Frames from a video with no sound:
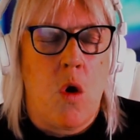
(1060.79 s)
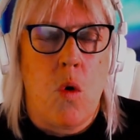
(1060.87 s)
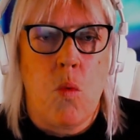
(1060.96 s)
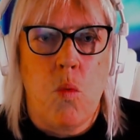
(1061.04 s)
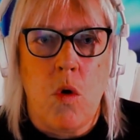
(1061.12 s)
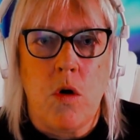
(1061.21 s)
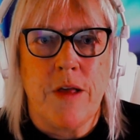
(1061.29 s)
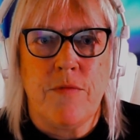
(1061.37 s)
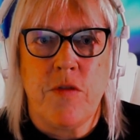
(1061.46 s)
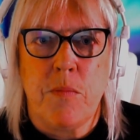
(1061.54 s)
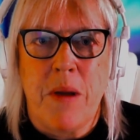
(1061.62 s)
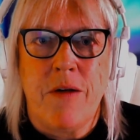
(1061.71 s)
What if
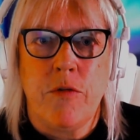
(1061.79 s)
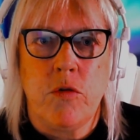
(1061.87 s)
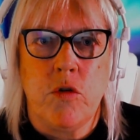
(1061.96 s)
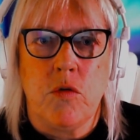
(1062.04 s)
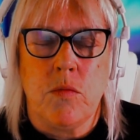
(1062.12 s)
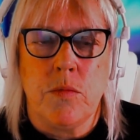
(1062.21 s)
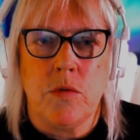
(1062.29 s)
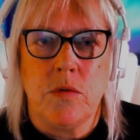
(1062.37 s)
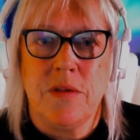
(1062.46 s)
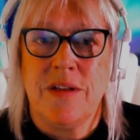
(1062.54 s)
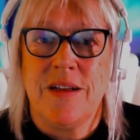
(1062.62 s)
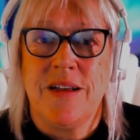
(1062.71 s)
the paranormal
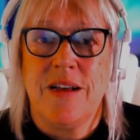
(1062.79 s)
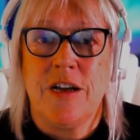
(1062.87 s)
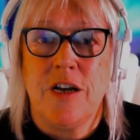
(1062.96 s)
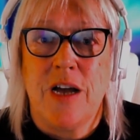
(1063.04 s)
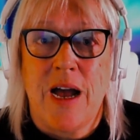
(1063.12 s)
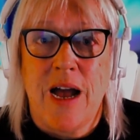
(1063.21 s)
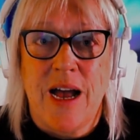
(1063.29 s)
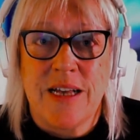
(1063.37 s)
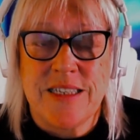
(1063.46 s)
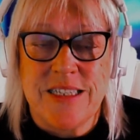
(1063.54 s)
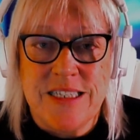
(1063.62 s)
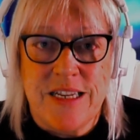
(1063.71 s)
has
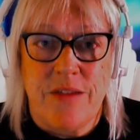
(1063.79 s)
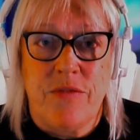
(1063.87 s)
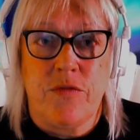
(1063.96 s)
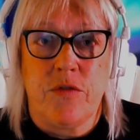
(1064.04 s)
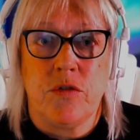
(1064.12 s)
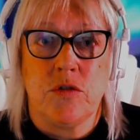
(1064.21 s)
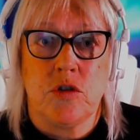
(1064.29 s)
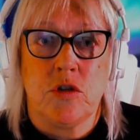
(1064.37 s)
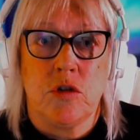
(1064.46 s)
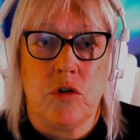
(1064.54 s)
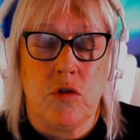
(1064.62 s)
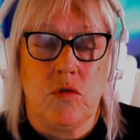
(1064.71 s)
a different
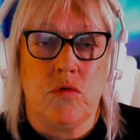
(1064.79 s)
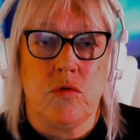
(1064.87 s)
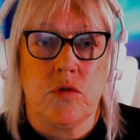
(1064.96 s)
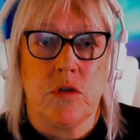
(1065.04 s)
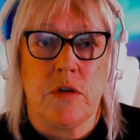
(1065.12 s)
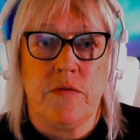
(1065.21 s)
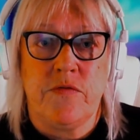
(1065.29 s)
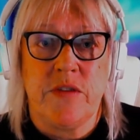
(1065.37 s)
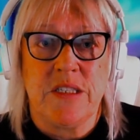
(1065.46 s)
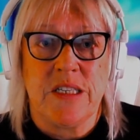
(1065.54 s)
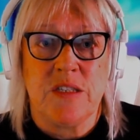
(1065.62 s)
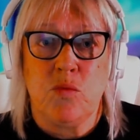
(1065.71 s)
laws of
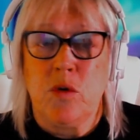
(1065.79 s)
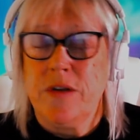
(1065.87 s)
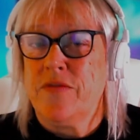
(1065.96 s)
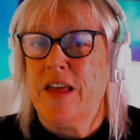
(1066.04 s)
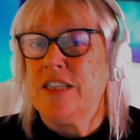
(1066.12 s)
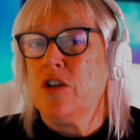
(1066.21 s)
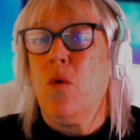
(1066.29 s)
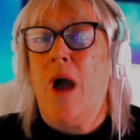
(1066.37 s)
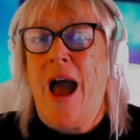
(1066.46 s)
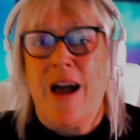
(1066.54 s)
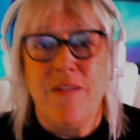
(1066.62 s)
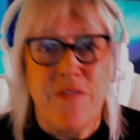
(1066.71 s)
physics? What if they don't
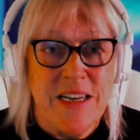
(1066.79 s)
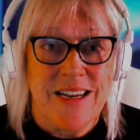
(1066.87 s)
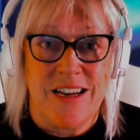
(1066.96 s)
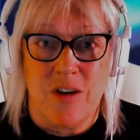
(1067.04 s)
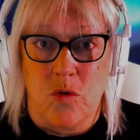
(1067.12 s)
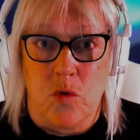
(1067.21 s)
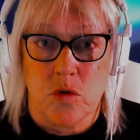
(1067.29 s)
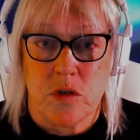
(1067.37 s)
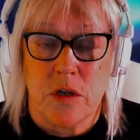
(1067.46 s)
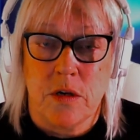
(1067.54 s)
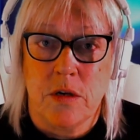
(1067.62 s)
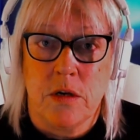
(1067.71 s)
have any laws
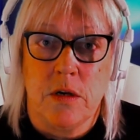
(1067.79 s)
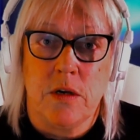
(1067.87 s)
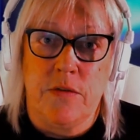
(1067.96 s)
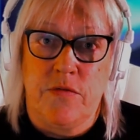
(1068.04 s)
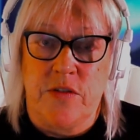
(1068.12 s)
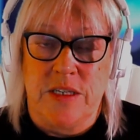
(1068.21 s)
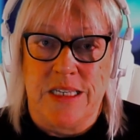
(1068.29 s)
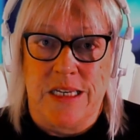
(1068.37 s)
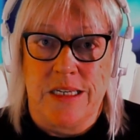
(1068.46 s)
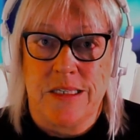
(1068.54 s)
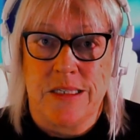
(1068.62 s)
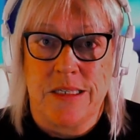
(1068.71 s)
of
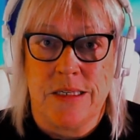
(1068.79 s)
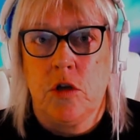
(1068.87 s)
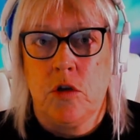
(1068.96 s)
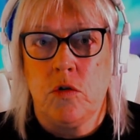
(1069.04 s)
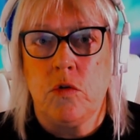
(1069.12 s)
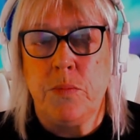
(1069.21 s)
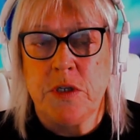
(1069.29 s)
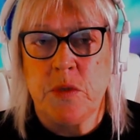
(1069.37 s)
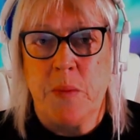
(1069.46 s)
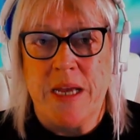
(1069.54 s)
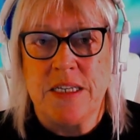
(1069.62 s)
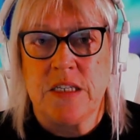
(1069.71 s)
physics? Your
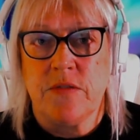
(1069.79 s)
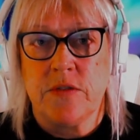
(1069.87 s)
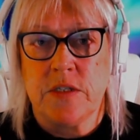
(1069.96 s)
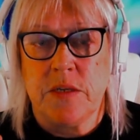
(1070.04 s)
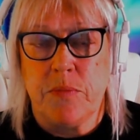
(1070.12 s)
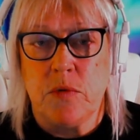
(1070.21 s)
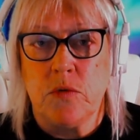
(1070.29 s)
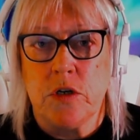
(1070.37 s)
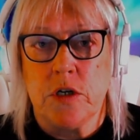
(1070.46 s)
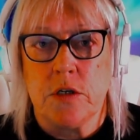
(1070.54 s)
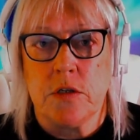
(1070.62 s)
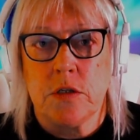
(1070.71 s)
perspective as
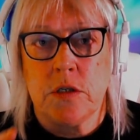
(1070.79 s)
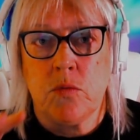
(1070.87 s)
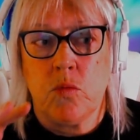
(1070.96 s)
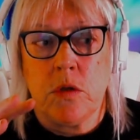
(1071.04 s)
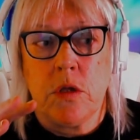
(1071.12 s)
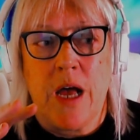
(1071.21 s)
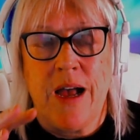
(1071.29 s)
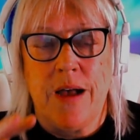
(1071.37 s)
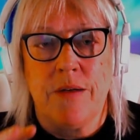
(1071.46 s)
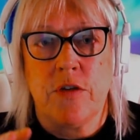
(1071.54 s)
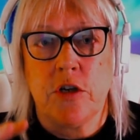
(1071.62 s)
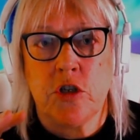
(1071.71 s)
debunkers will
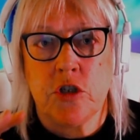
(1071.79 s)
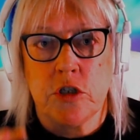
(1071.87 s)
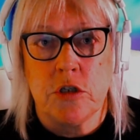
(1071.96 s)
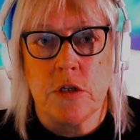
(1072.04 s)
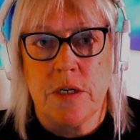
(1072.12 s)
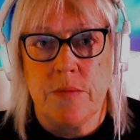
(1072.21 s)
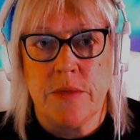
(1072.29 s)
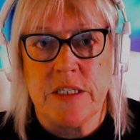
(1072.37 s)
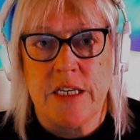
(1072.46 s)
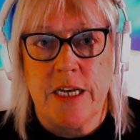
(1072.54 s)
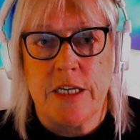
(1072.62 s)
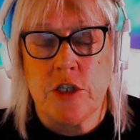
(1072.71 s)
have a certain
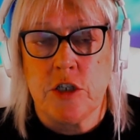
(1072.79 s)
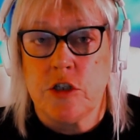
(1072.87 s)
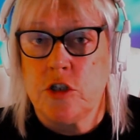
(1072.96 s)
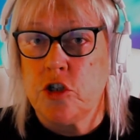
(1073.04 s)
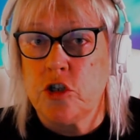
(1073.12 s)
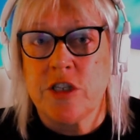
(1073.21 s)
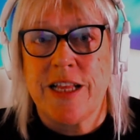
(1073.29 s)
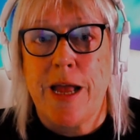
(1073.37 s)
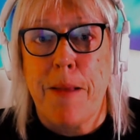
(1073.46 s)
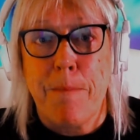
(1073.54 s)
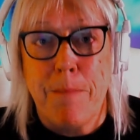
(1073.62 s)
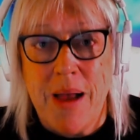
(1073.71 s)
limitation, just
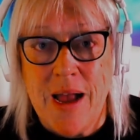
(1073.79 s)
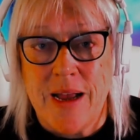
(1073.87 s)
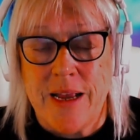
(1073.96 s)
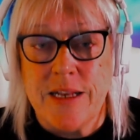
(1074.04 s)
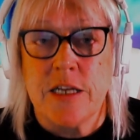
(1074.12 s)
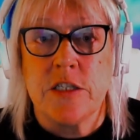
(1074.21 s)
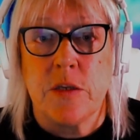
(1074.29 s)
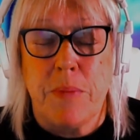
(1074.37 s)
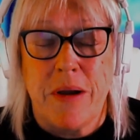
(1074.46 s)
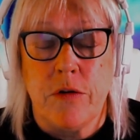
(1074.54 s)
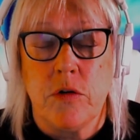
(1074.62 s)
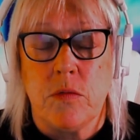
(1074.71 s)
like mine as a
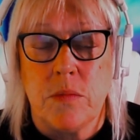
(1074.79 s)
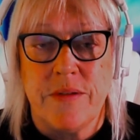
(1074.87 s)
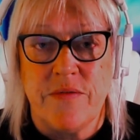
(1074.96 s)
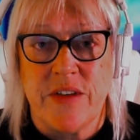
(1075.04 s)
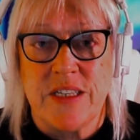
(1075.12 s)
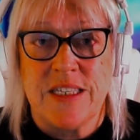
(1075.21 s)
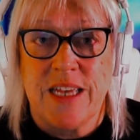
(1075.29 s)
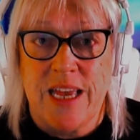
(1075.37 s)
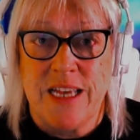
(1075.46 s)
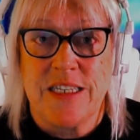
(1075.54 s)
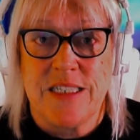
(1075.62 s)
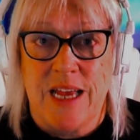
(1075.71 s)
paranormal
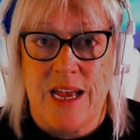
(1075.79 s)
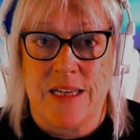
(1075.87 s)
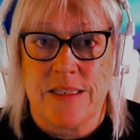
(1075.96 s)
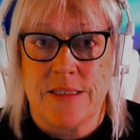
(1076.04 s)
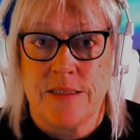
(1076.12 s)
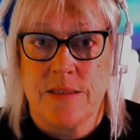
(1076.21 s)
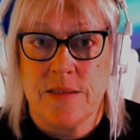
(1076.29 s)
investigator has.